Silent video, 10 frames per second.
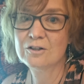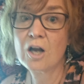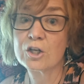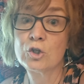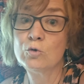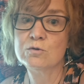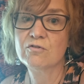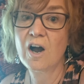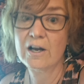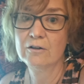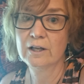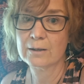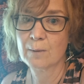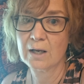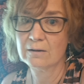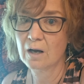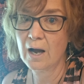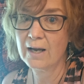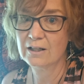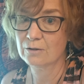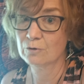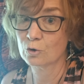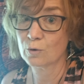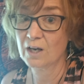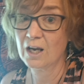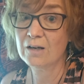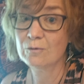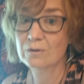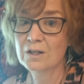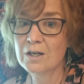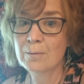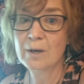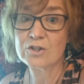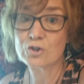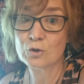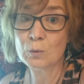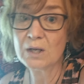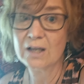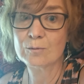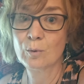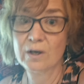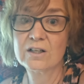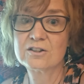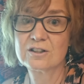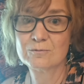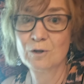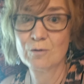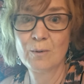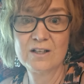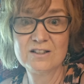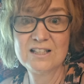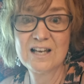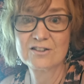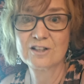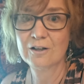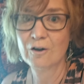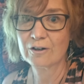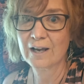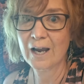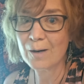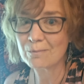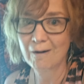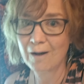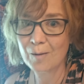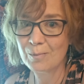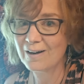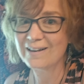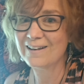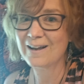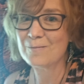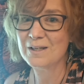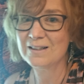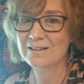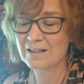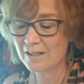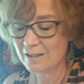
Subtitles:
Not a huge file like I can create by shooting bricks with my DSLR camera, but I mean,